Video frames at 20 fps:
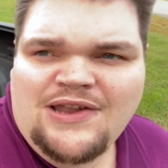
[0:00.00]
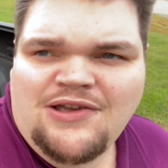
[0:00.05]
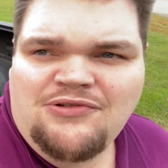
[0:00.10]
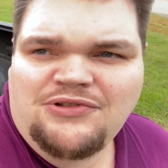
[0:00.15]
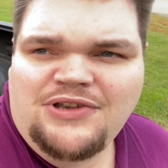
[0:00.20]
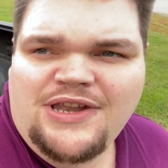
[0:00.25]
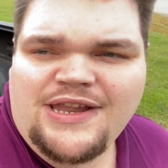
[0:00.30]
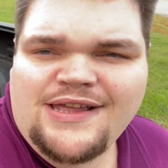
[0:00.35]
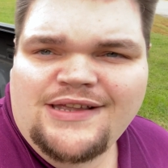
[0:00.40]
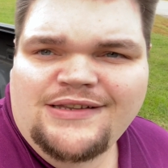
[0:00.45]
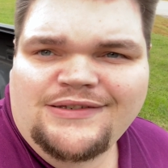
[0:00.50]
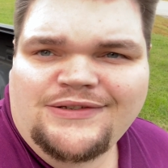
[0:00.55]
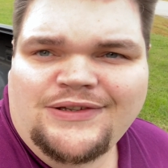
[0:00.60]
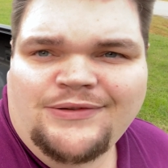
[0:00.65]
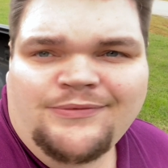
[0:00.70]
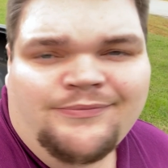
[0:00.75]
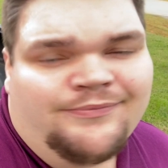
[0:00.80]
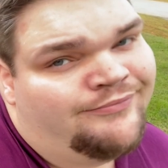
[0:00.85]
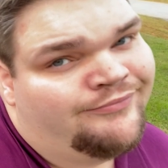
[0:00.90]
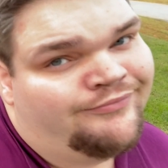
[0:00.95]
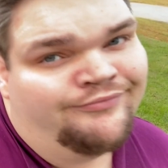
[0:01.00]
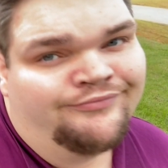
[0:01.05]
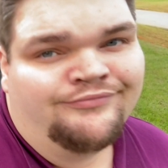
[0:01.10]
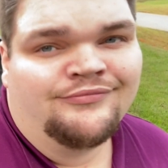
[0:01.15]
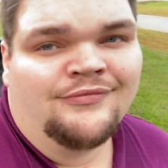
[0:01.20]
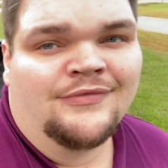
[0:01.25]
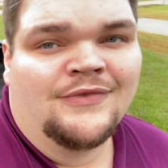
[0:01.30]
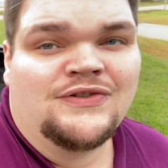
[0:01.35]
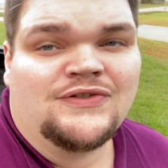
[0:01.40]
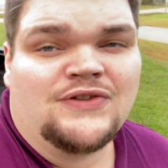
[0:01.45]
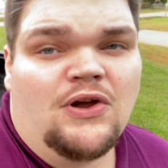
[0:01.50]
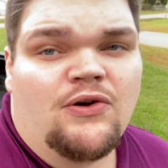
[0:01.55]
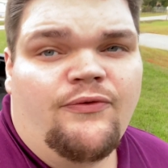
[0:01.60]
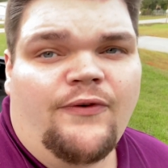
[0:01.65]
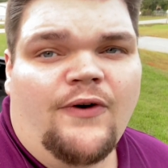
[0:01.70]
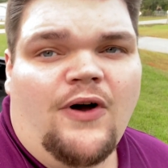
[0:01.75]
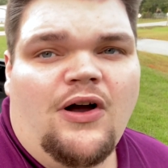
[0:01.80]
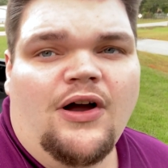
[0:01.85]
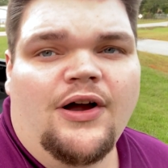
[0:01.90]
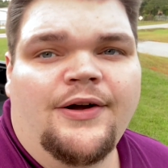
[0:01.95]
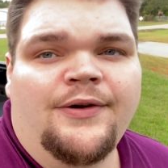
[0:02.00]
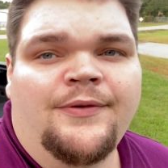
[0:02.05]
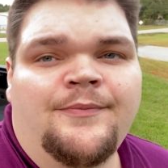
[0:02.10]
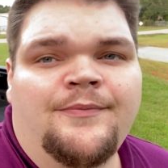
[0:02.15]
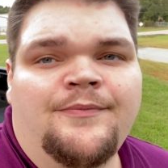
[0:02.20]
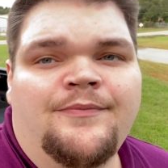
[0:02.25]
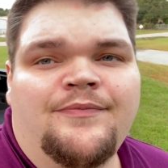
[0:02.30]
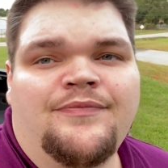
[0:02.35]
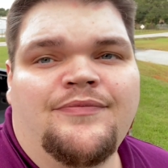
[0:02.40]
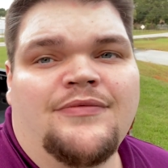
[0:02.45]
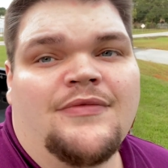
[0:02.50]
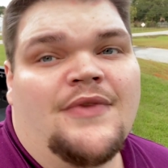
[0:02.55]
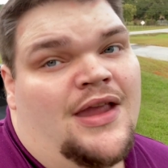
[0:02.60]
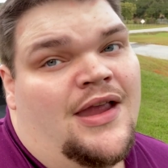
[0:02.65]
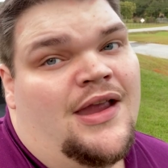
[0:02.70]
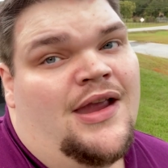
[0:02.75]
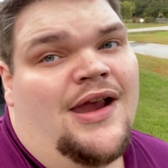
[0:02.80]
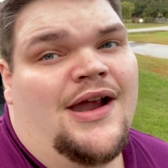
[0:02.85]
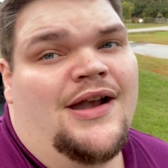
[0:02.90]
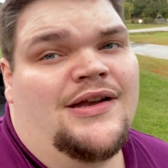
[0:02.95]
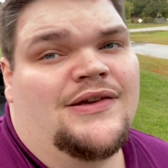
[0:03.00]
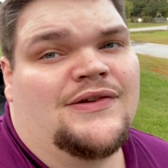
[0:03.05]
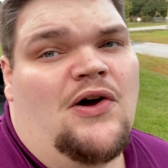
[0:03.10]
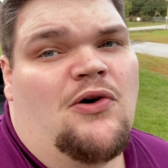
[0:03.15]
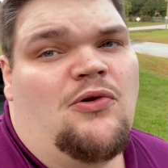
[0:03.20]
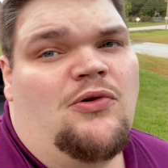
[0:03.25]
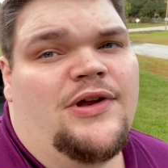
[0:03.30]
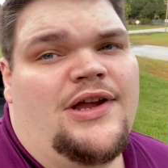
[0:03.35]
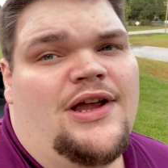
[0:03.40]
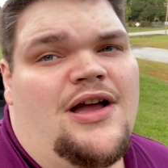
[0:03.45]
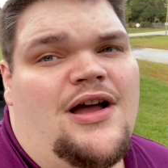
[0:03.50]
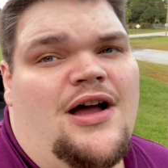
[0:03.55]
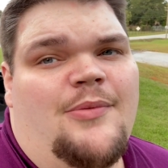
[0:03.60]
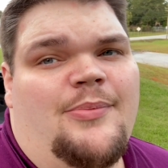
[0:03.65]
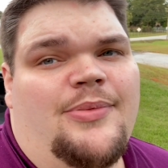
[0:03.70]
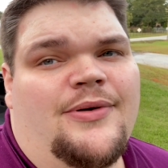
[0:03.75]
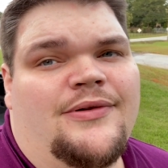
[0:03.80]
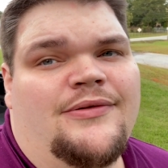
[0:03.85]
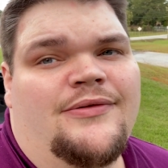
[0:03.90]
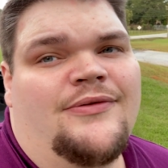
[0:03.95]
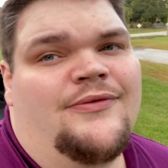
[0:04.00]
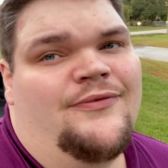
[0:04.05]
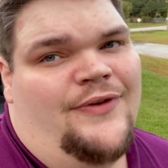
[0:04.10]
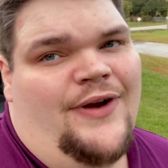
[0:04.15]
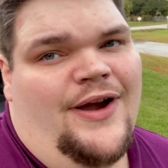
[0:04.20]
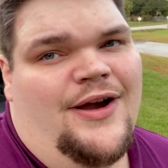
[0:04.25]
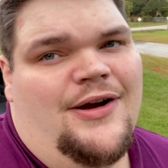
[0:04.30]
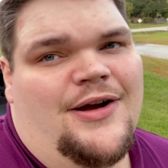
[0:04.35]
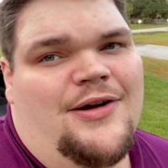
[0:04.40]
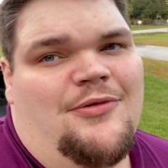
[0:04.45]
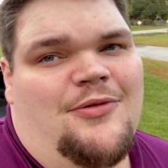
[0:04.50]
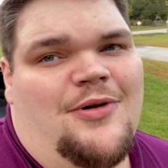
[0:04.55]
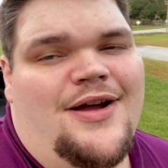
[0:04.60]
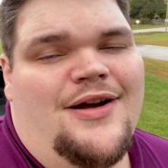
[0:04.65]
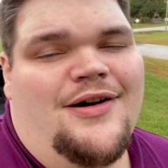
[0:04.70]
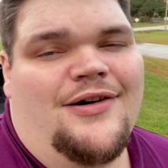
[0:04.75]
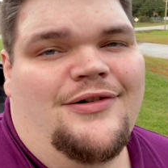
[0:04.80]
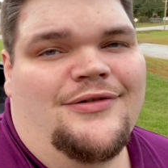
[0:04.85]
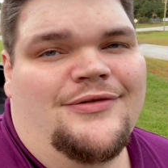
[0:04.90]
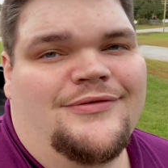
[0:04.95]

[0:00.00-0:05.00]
dents. So far, it is holding up very well.